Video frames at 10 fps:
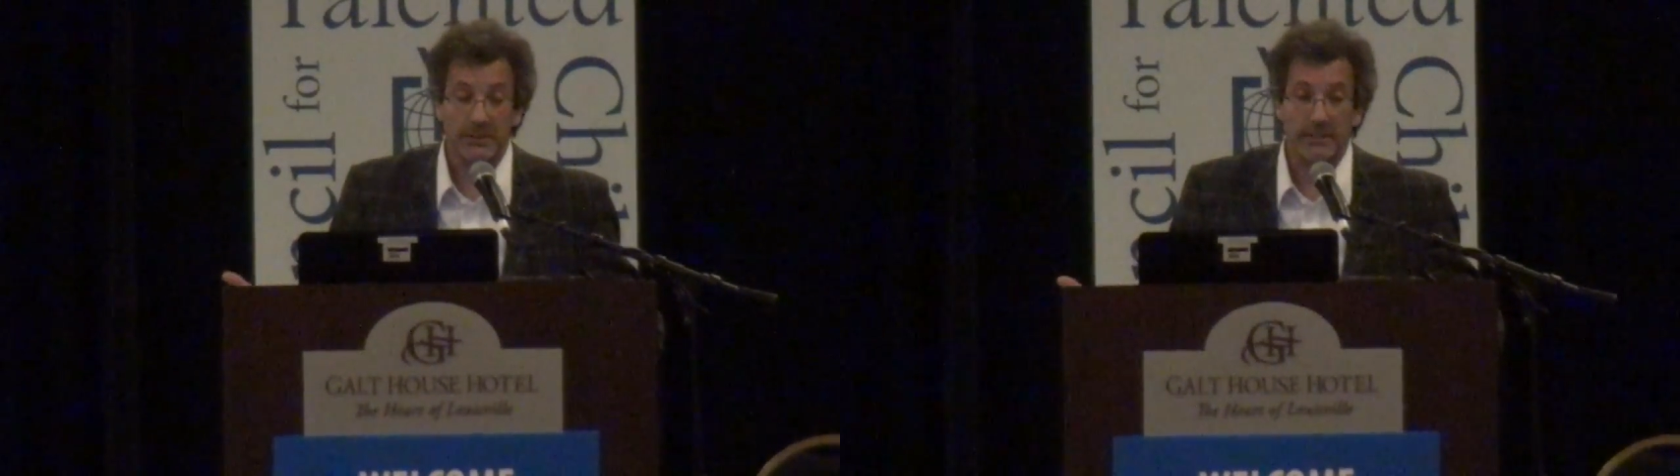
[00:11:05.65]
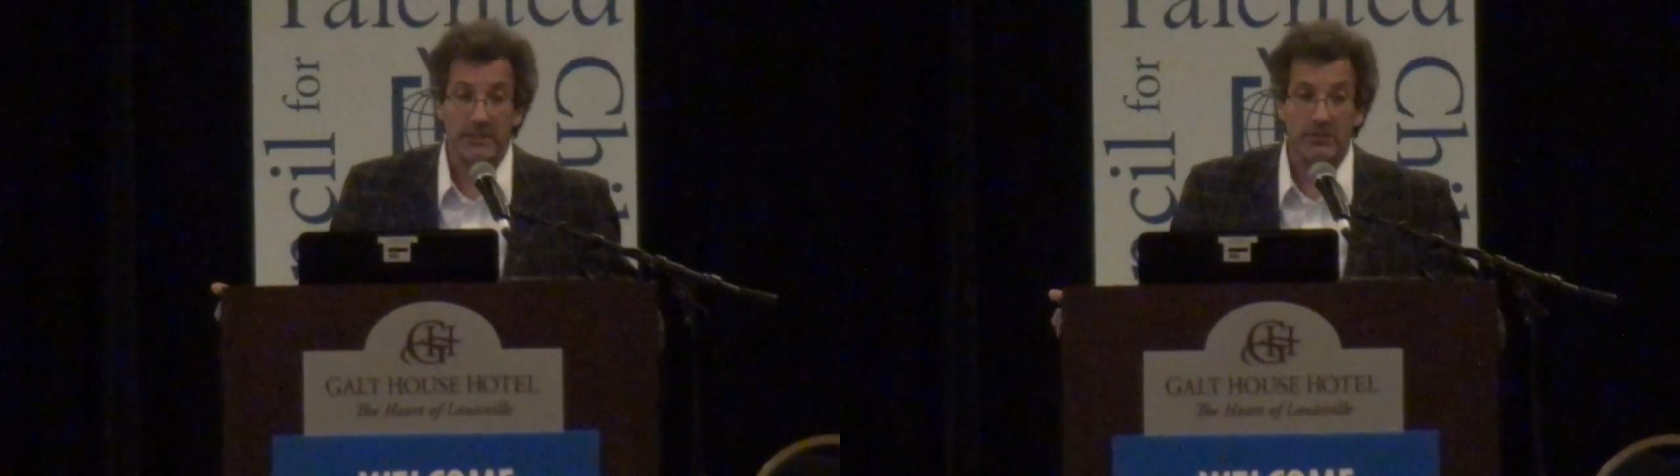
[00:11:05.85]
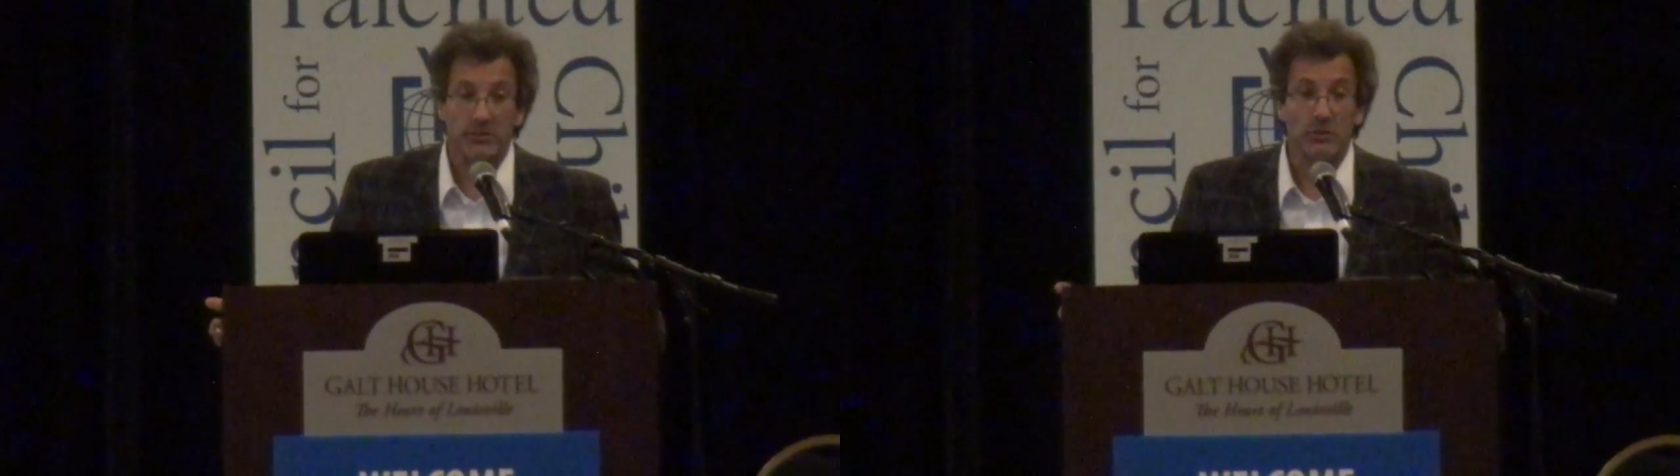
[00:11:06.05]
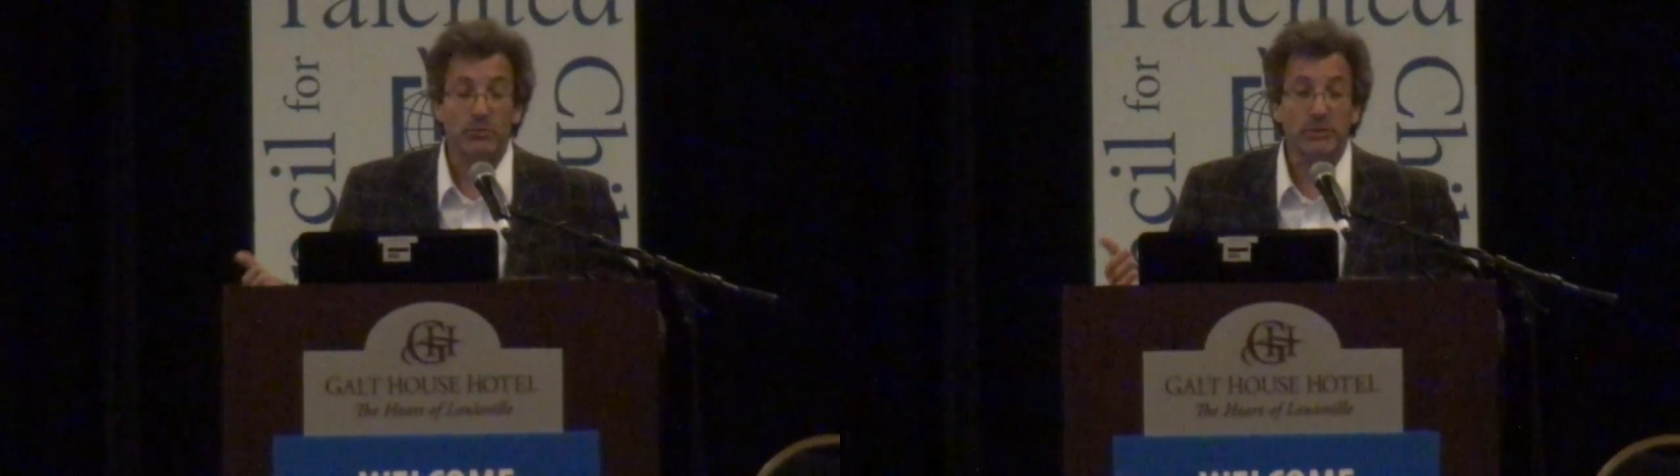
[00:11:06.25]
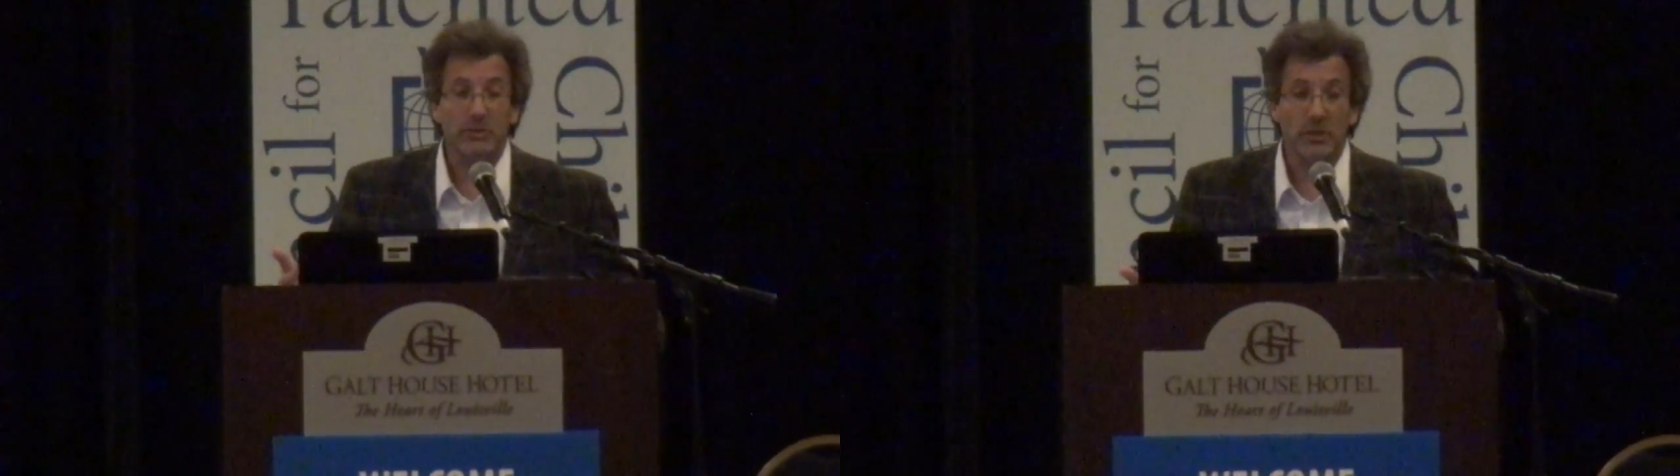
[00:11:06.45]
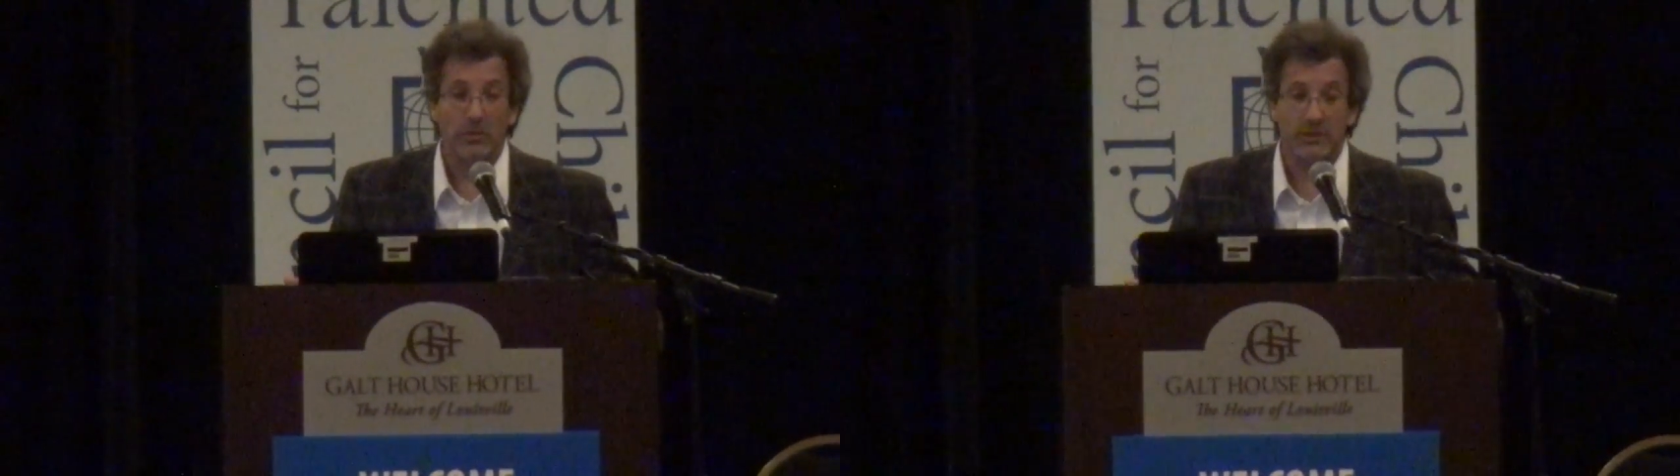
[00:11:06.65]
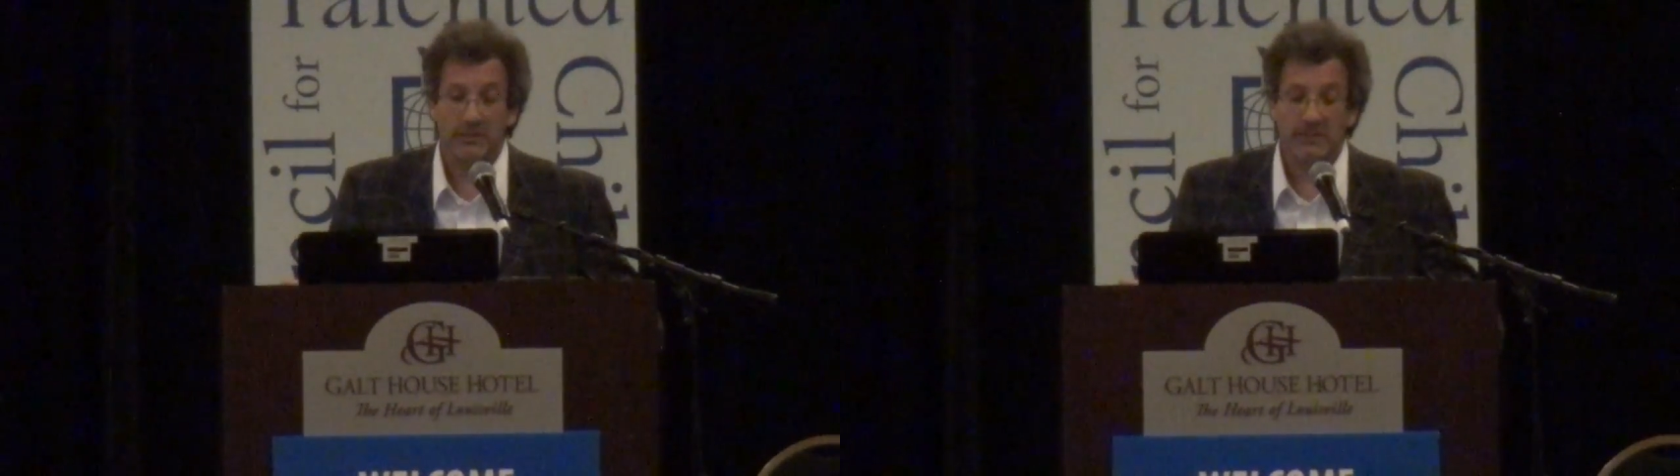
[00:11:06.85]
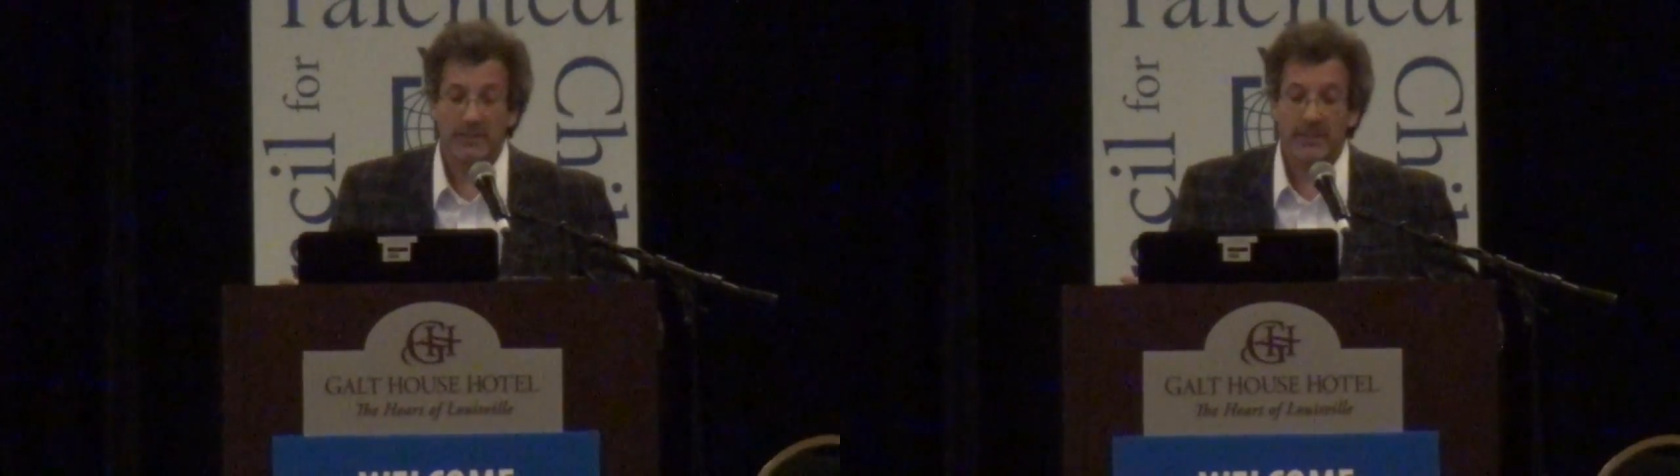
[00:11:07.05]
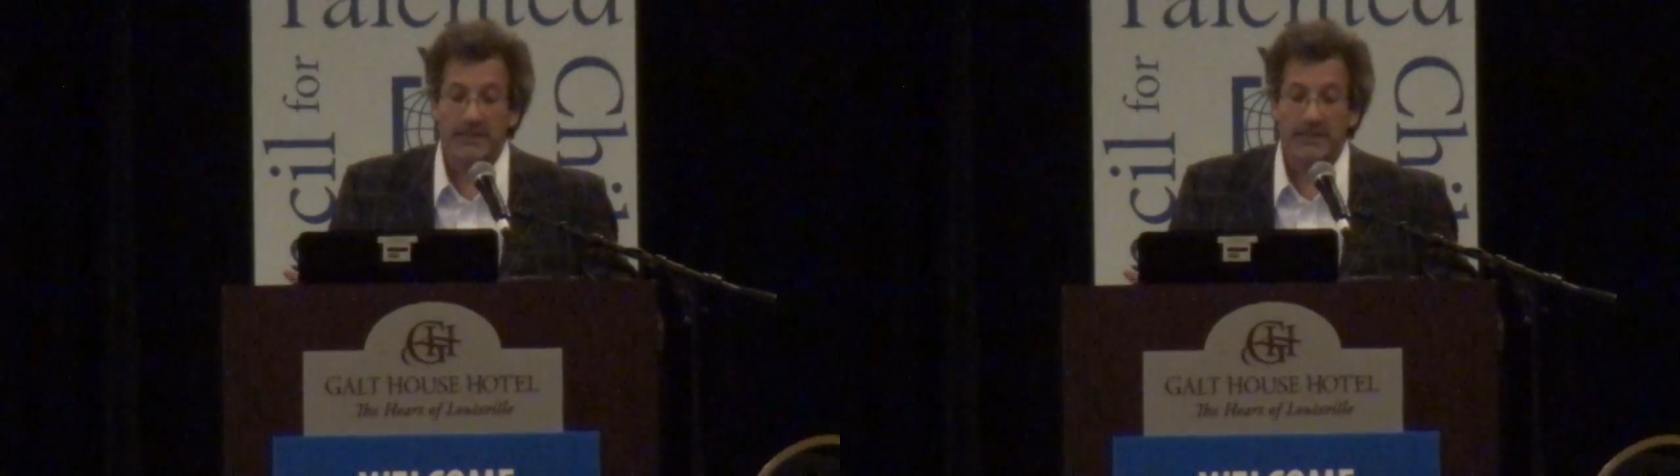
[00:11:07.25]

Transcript: these, you would notice